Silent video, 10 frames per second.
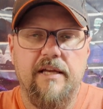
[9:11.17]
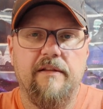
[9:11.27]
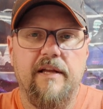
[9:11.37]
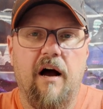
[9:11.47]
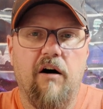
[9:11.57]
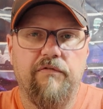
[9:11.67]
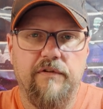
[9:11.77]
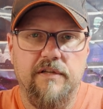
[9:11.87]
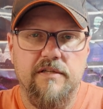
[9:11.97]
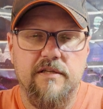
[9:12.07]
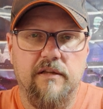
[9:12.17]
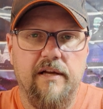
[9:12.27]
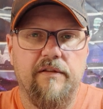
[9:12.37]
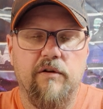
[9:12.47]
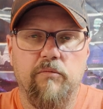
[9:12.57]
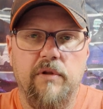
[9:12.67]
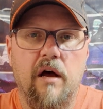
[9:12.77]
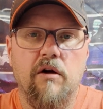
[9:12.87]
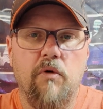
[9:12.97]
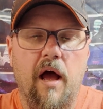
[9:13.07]
in the office to let them
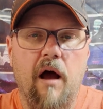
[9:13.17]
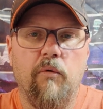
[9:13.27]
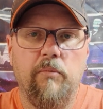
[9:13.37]
know how